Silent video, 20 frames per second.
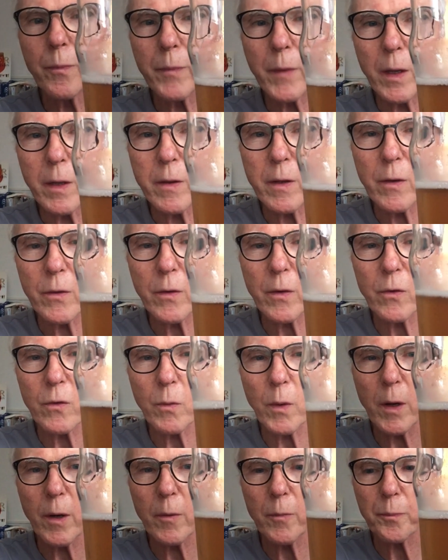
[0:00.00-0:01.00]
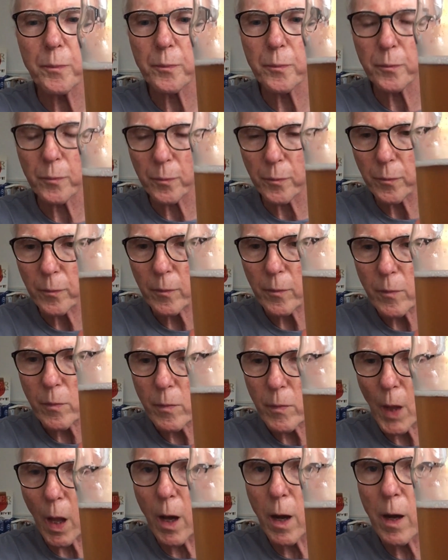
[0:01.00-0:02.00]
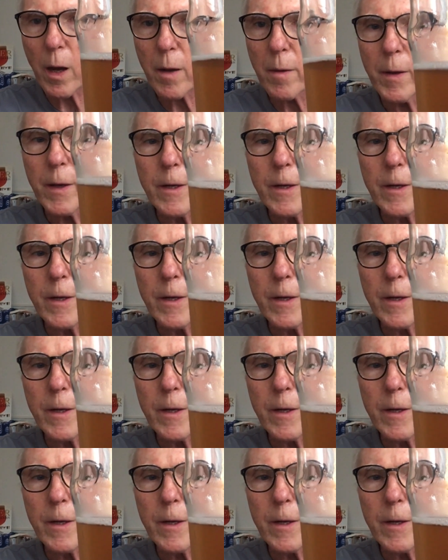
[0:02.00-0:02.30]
in this as well. Uh,